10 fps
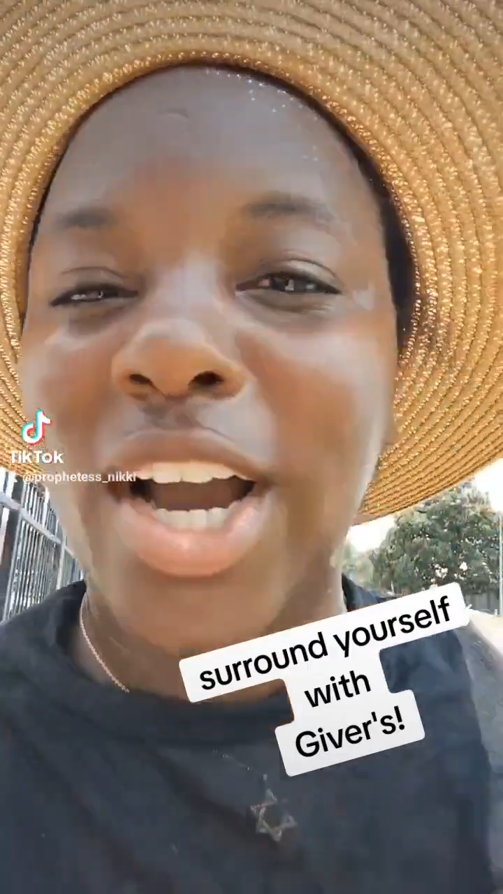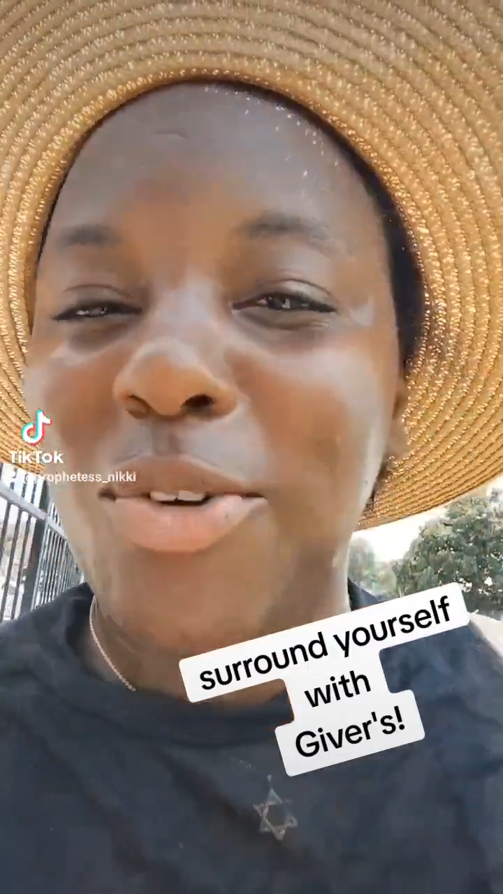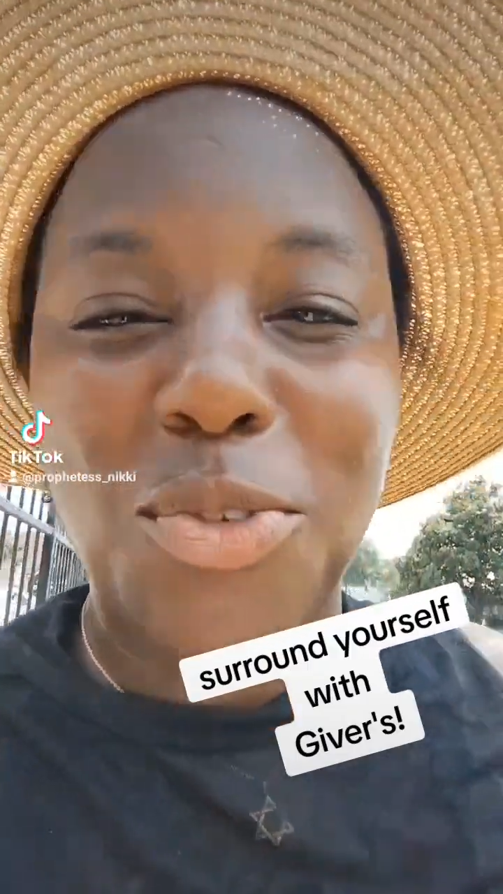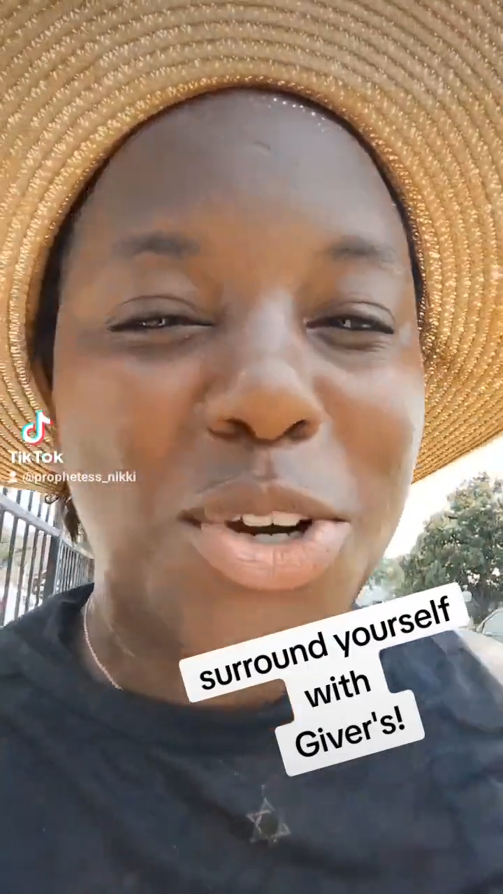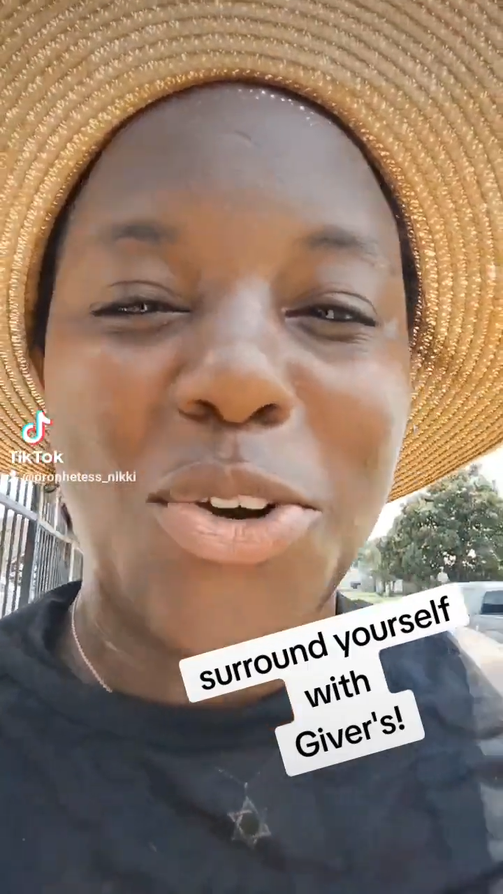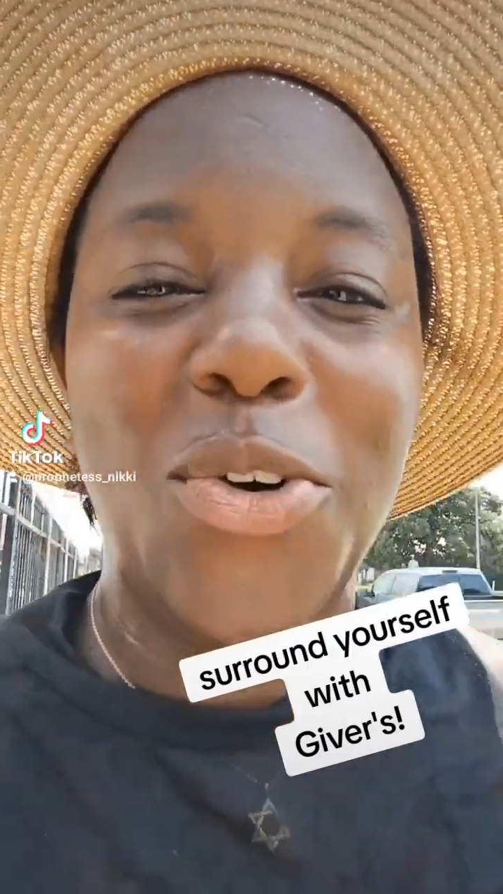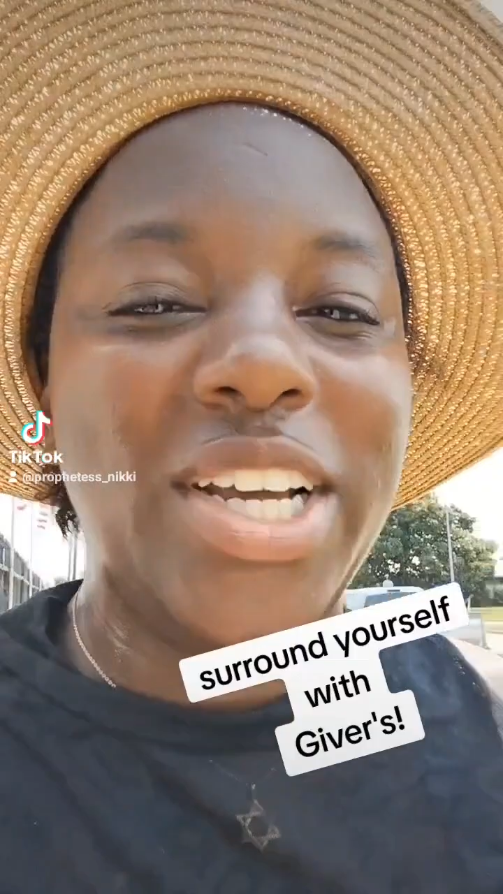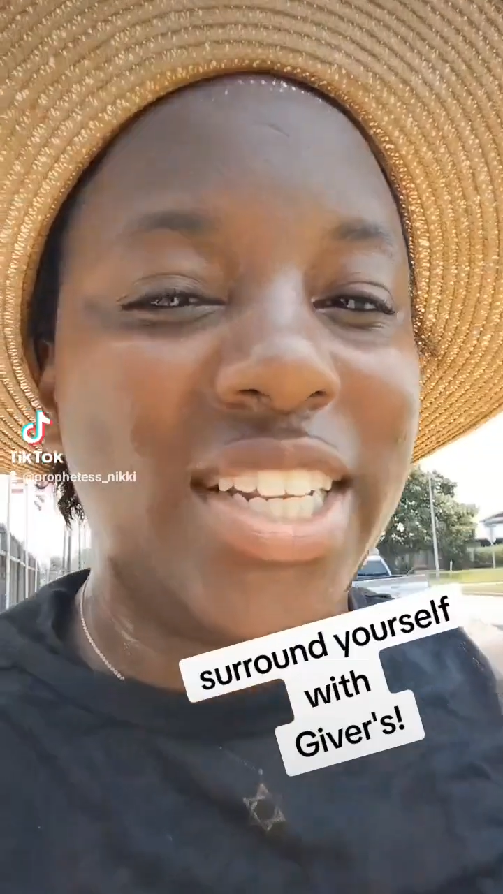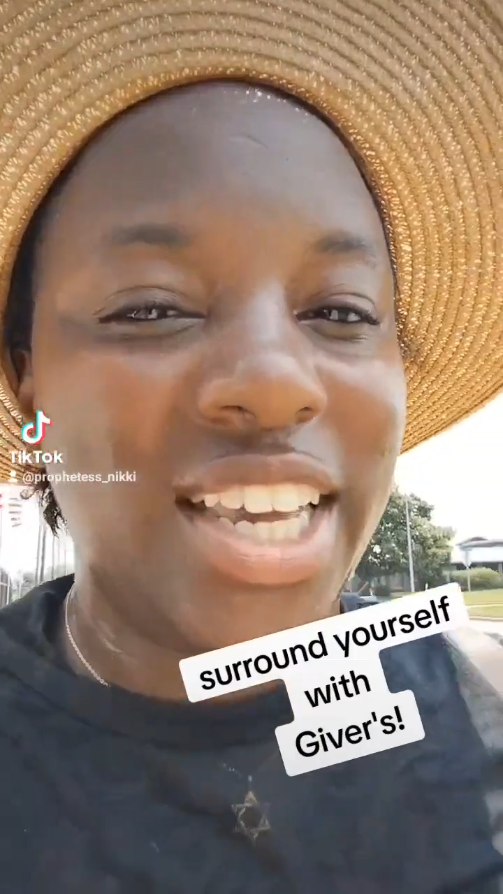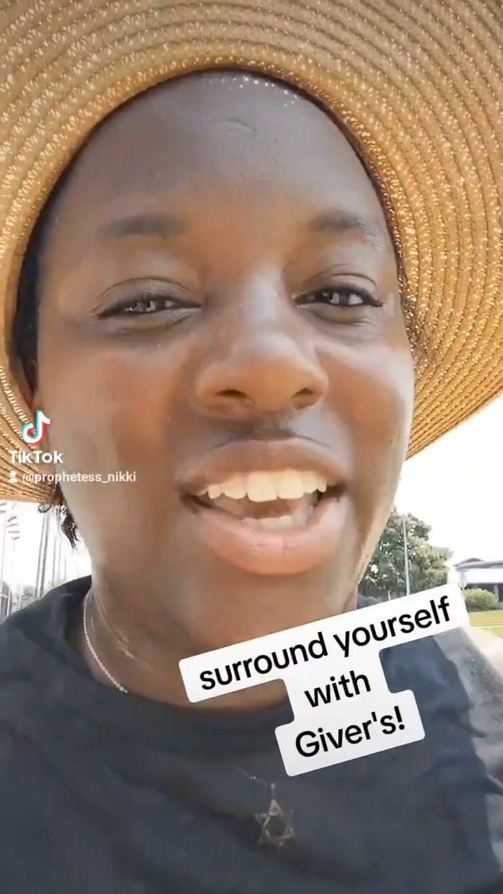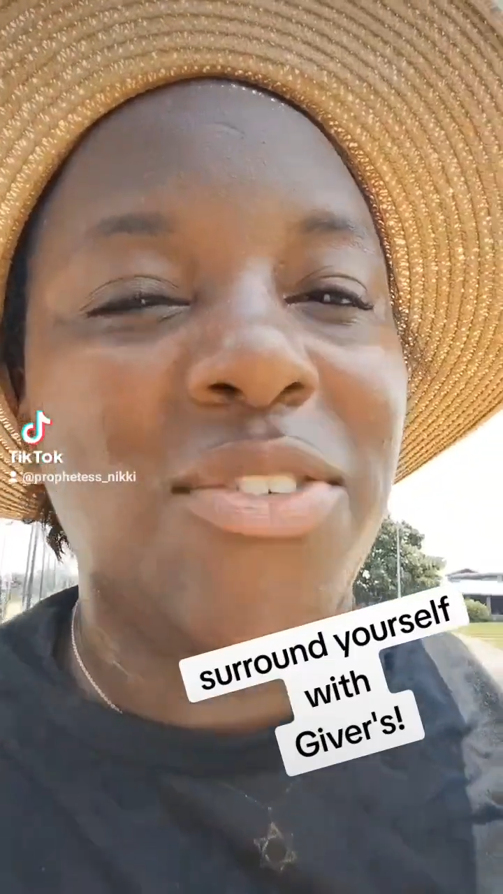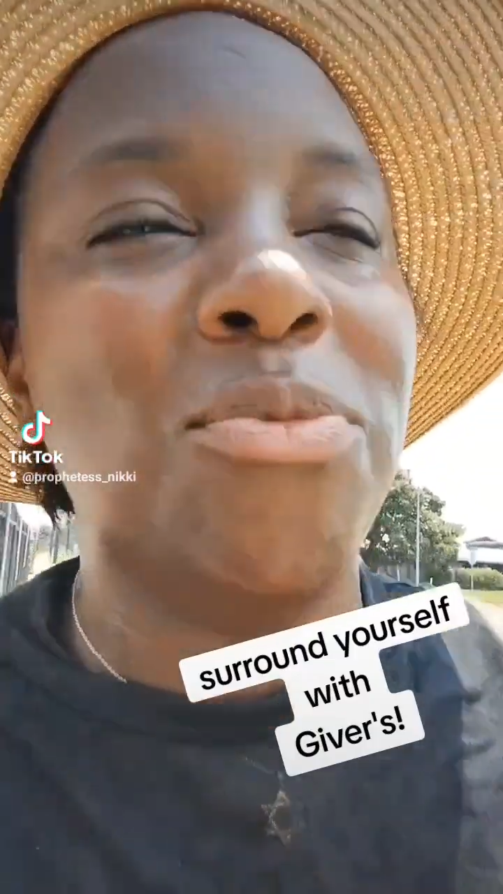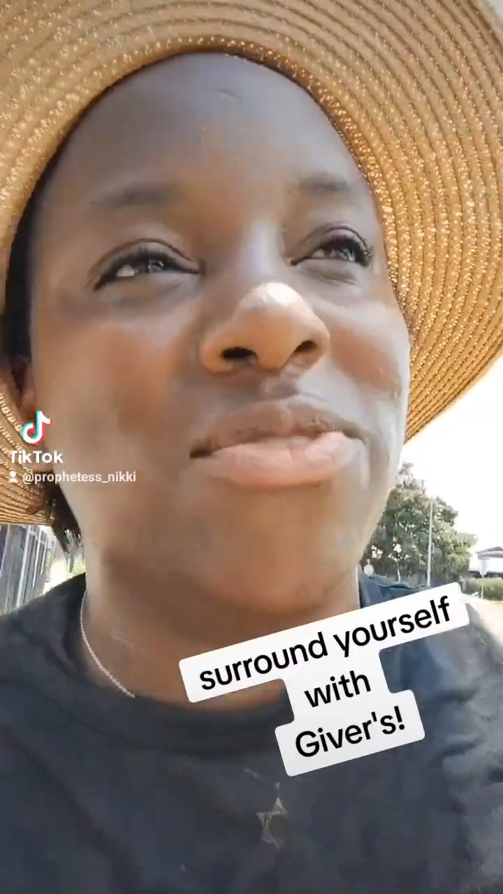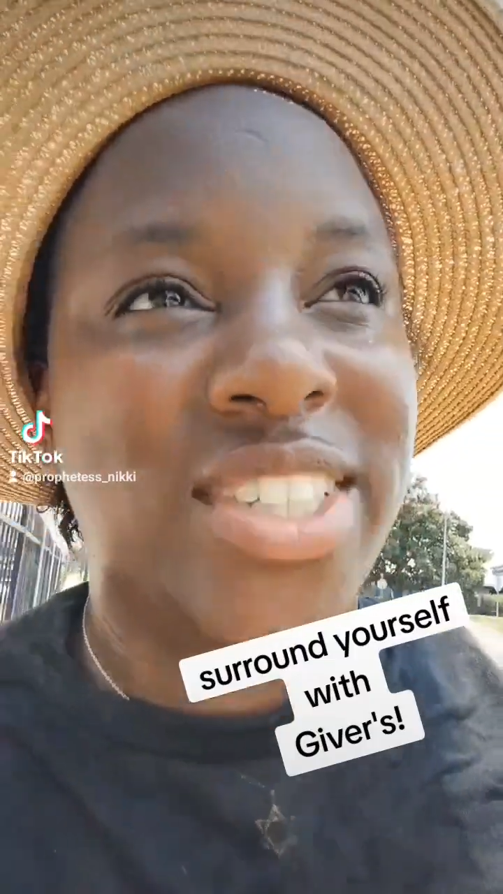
crazy like